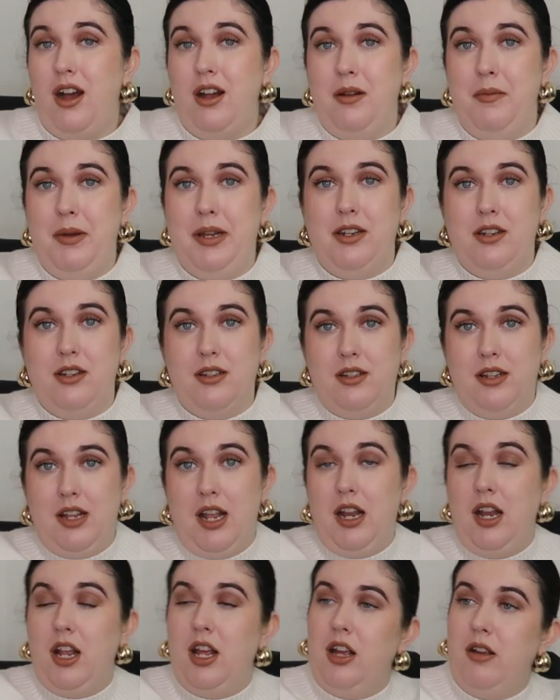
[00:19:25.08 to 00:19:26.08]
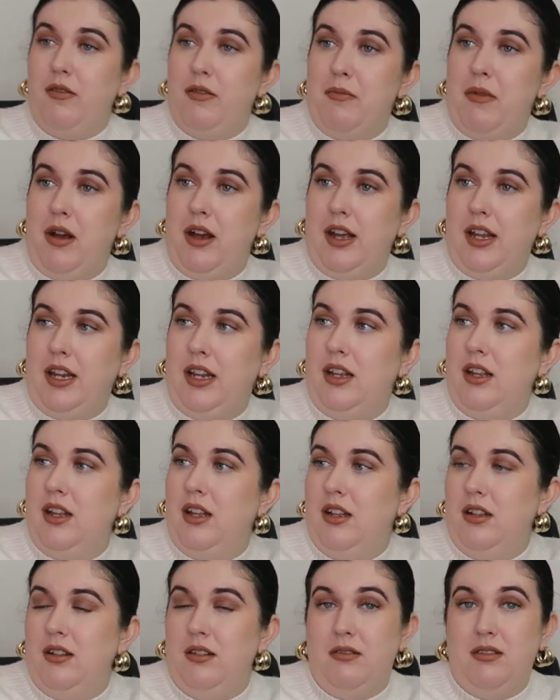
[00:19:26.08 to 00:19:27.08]
I mean, just hello with my
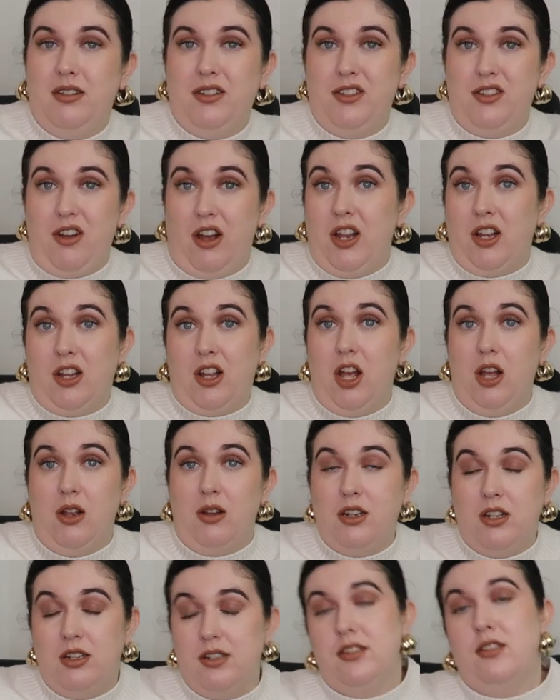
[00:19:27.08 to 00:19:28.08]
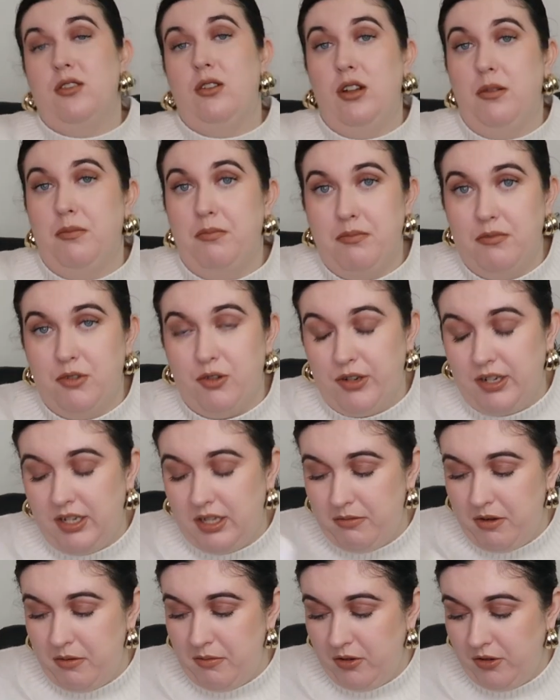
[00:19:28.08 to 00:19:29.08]
Diet Coke, it's all I'm drinking
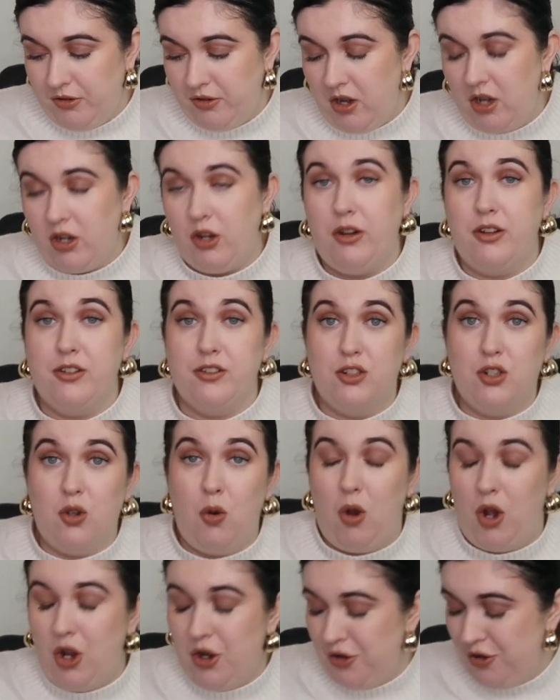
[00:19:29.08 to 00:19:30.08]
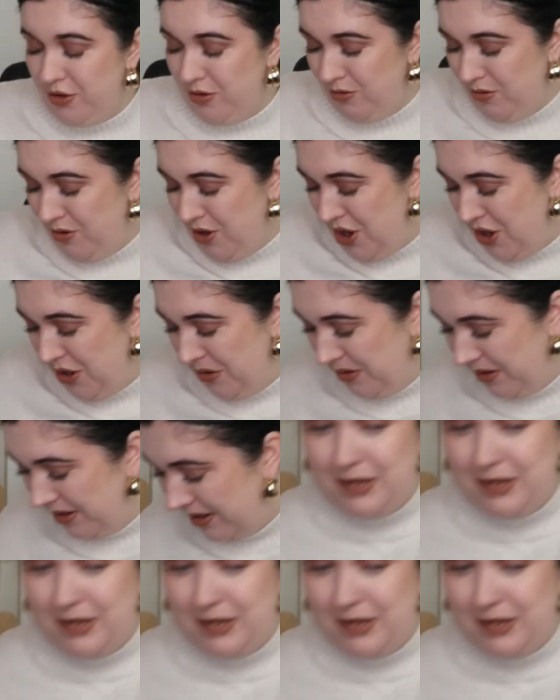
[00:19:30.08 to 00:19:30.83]
a moment, Diet Coke and squash. Woo!